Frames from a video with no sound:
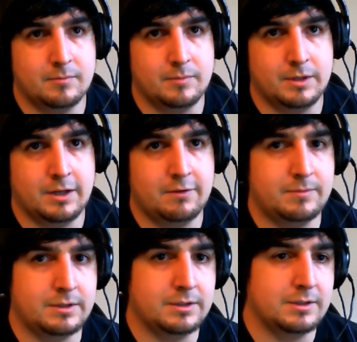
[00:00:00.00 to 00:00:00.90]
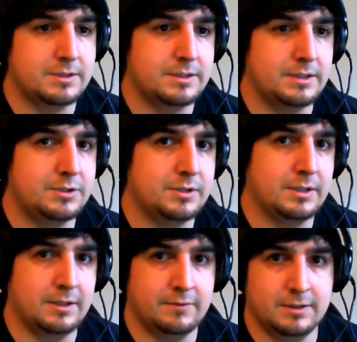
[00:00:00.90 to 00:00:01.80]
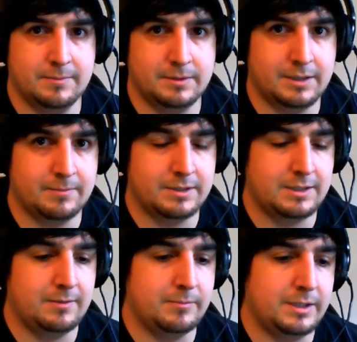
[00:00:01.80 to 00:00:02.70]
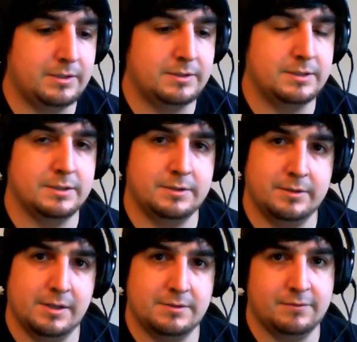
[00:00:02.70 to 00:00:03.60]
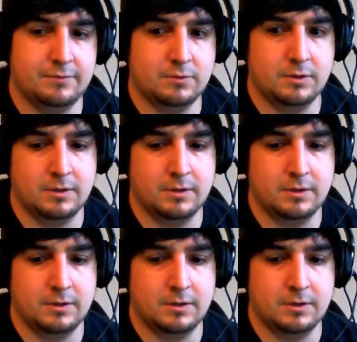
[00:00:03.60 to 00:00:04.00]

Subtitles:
But I've been constantly trying to level up and get my game better since 2004.